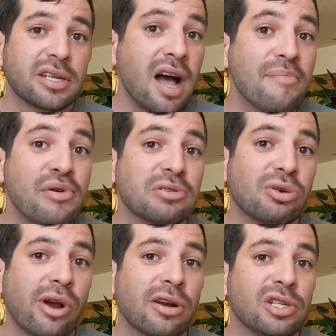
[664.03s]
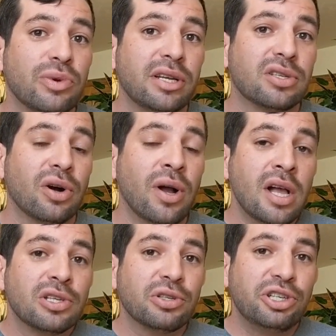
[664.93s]
It's Compost Awareness Week,
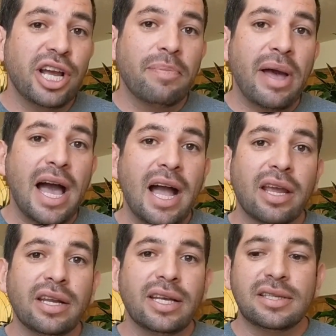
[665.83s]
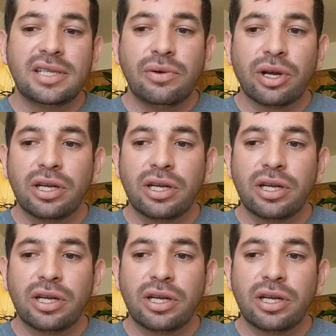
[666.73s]
so check back and see.